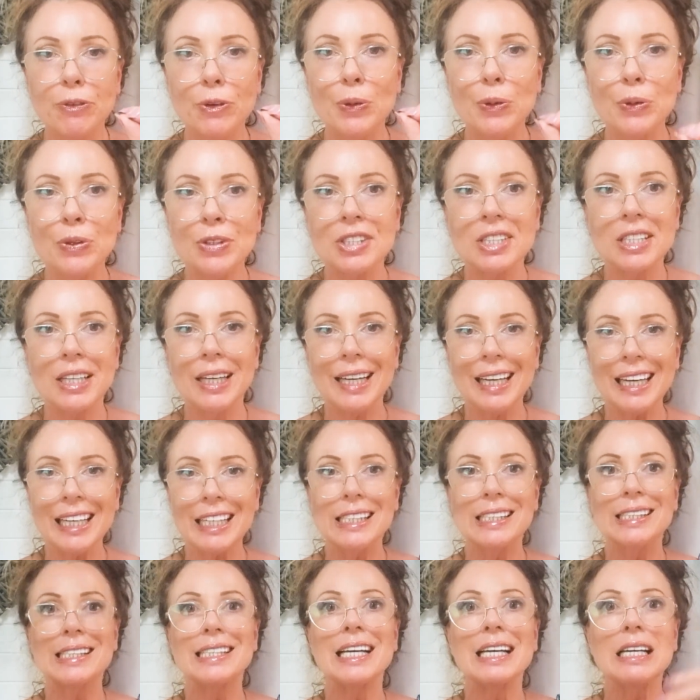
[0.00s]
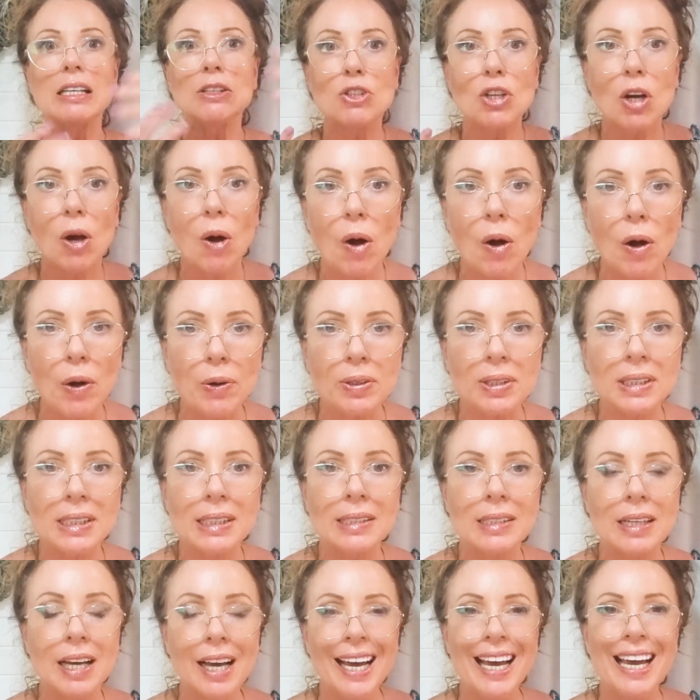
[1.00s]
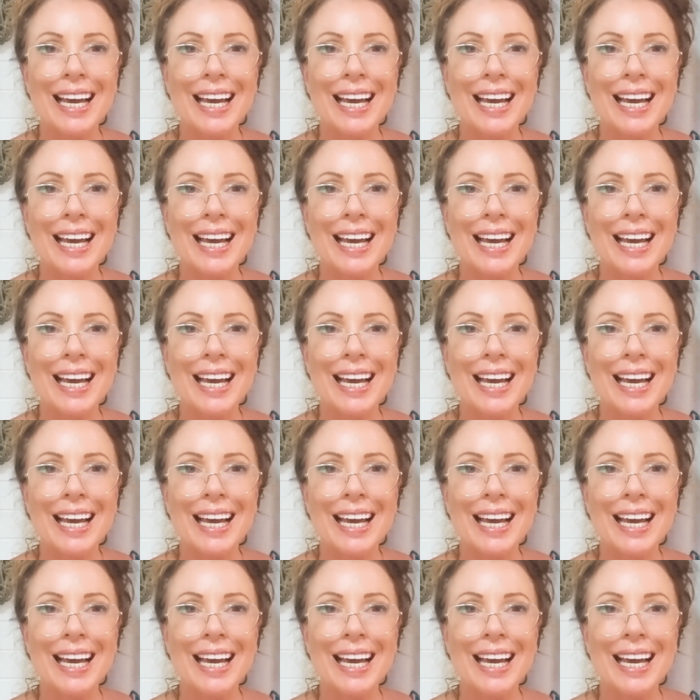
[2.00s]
4th D, is detox.